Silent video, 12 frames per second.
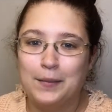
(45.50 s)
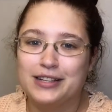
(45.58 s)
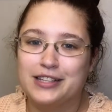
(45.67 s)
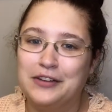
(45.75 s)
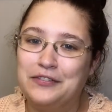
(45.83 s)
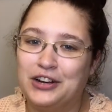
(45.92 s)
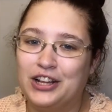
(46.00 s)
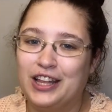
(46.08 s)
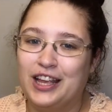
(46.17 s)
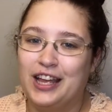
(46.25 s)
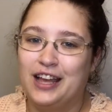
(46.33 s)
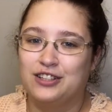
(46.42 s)

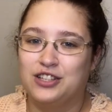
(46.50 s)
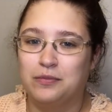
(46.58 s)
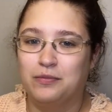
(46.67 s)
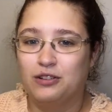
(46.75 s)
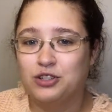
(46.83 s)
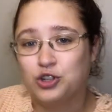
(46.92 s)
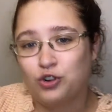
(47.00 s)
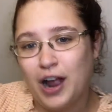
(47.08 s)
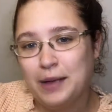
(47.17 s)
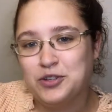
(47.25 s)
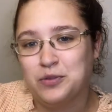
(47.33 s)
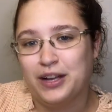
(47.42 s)
Definitely
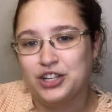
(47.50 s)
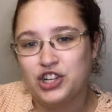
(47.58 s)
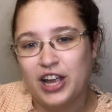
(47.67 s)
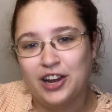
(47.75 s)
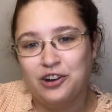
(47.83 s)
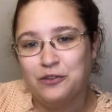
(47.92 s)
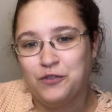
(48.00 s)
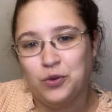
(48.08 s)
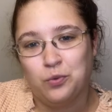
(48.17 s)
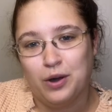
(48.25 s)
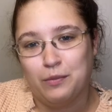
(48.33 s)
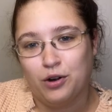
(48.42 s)
subscribe to my channel if you
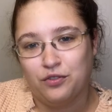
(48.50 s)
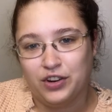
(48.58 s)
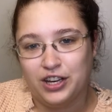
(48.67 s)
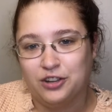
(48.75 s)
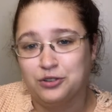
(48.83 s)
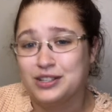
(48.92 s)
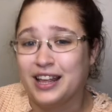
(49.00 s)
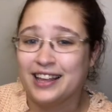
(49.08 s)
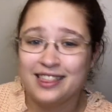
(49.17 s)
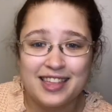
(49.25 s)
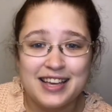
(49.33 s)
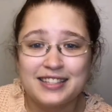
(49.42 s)
want more videos
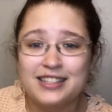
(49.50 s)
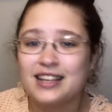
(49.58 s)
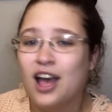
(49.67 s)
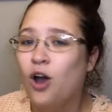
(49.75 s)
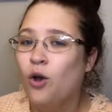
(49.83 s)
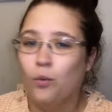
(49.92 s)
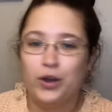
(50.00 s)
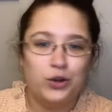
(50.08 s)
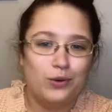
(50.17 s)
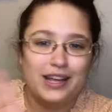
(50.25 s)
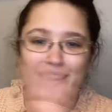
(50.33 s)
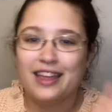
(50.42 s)
like this. We do
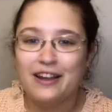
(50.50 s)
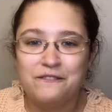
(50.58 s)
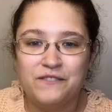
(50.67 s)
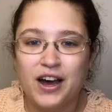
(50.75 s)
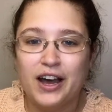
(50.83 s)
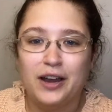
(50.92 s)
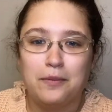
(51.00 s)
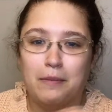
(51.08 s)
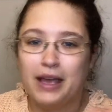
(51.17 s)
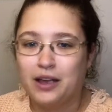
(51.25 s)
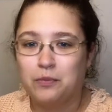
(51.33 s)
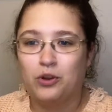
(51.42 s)
anything fun,
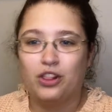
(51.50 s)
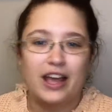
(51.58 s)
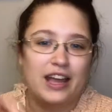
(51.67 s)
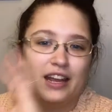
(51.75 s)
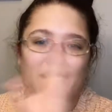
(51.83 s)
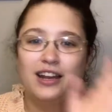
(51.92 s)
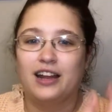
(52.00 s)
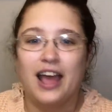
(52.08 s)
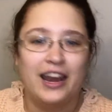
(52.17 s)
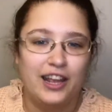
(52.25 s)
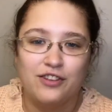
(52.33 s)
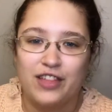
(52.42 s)
makeup related,
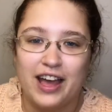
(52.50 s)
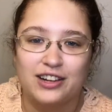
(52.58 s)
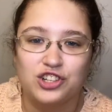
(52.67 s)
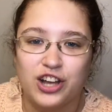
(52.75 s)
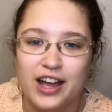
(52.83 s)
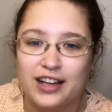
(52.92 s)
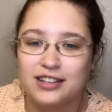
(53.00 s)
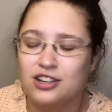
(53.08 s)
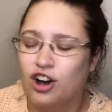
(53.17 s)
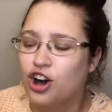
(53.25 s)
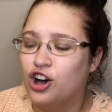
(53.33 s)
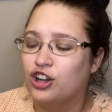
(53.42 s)
any of that jazz,
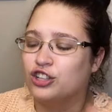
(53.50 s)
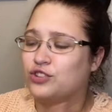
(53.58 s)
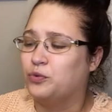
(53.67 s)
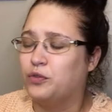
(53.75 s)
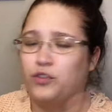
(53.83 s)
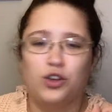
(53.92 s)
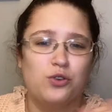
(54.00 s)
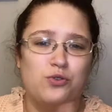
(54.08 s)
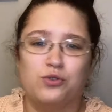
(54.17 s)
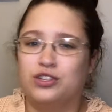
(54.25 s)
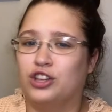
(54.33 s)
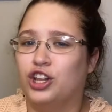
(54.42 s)
hauls,
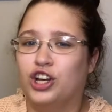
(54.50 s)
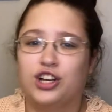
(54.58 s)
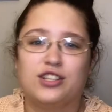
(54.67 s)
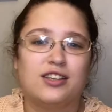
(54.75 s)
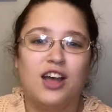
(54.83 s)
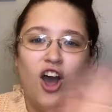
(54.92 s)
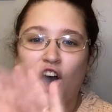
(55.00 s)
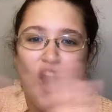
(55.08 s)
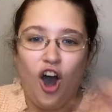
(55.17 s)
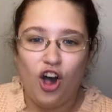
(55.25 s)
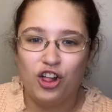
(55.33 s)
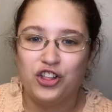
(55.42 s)
reviews, looks,
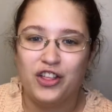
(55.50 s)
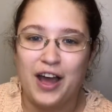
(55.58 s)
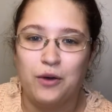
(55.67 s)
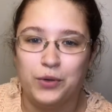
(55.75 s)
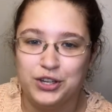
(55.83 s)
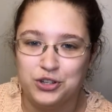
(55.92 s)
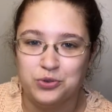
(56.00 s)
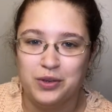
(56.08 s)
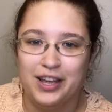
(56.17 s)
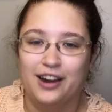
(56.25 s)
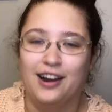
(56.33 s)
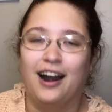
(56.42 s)
all of that we do
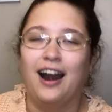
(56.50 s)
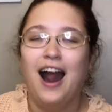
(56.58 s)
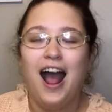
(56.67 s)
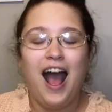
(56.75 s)
here.